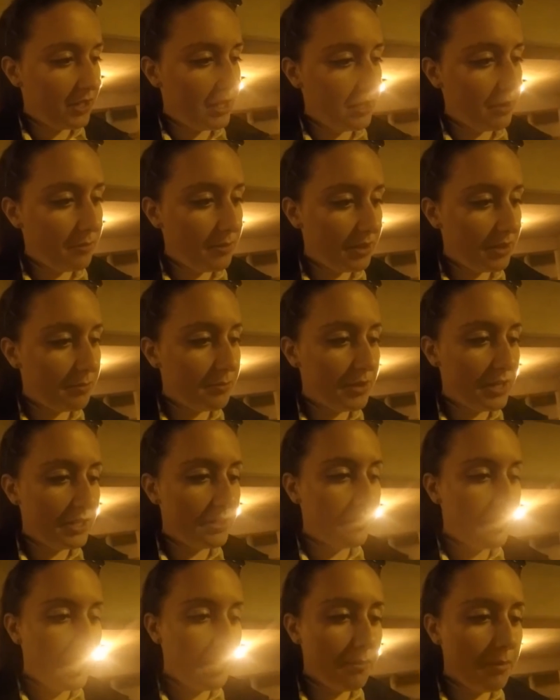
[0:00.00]
anyone,
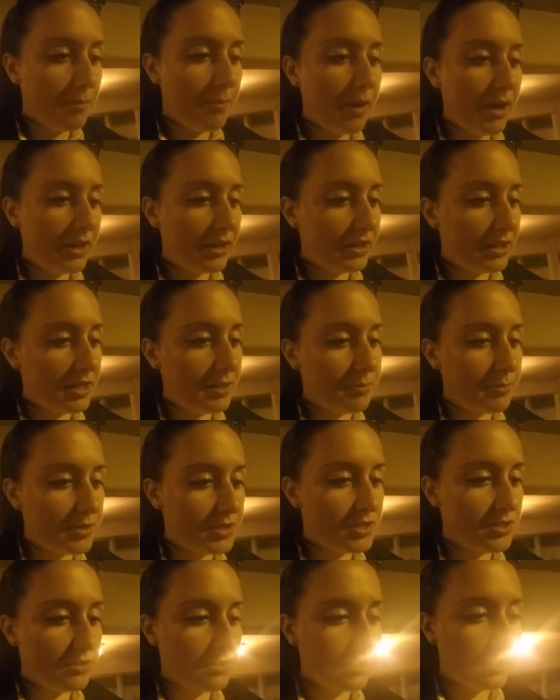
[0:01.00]
comprendo, I am a potter, he
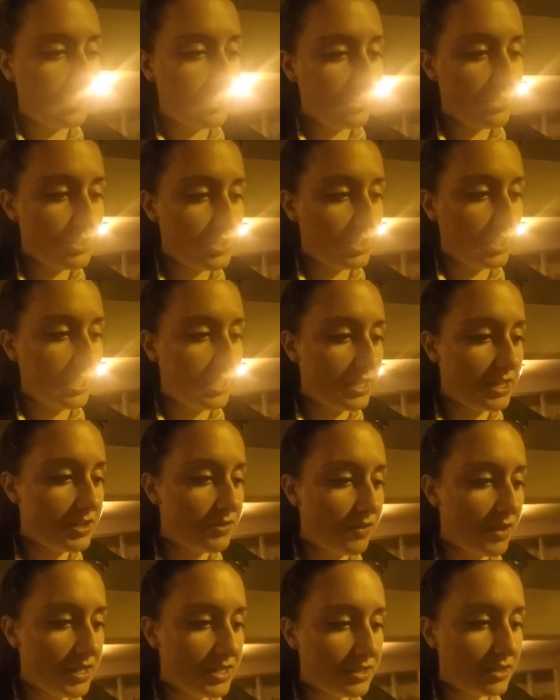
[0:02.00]
pursued urgently, his
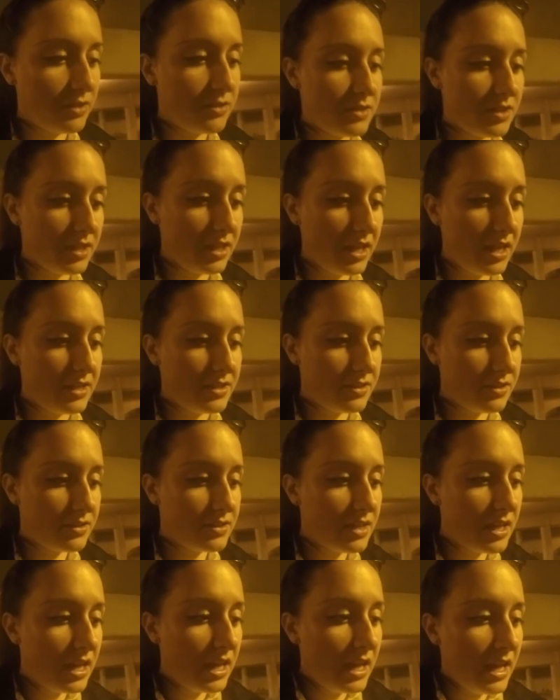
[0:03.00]
face close to the consul's.
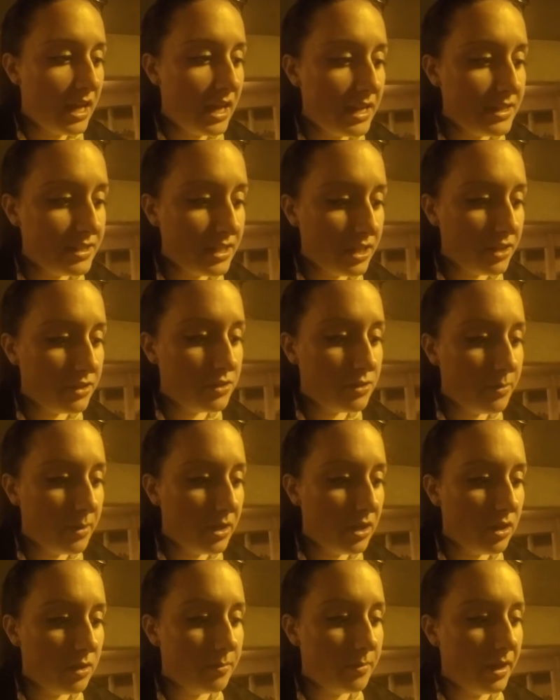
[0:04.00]
I take you to my
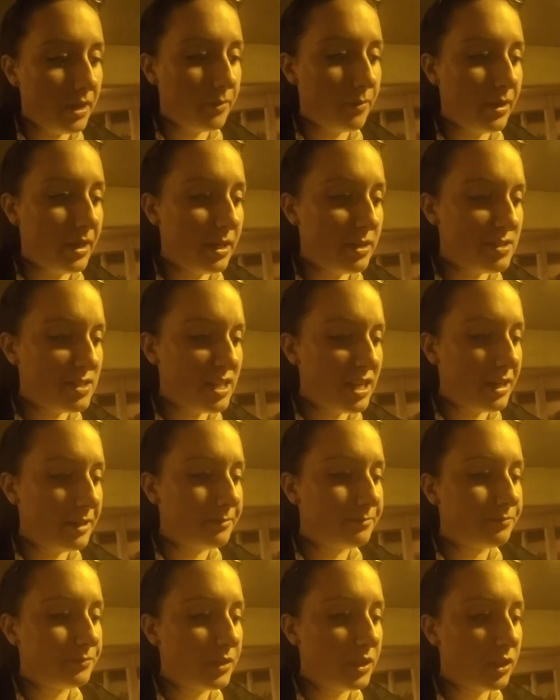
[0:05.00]
home, I wait outside.
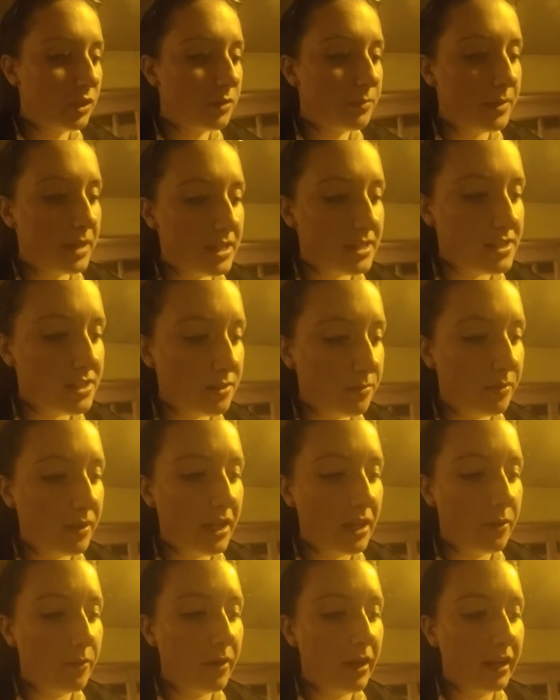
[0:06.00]
The old man, still
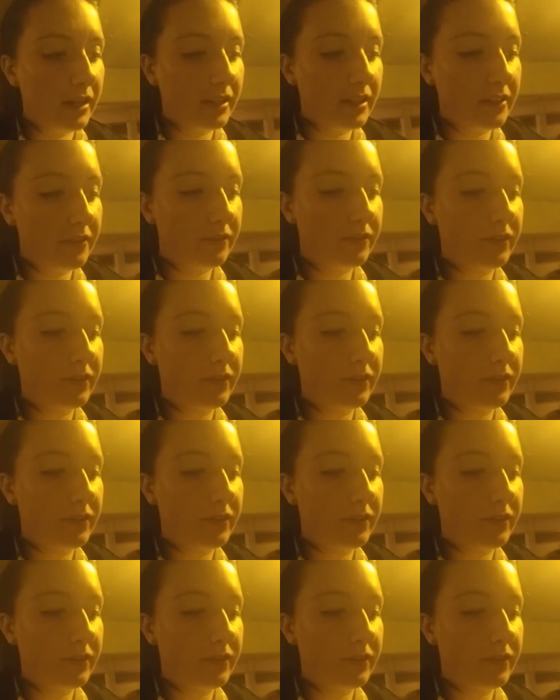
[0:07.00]
playing wildly,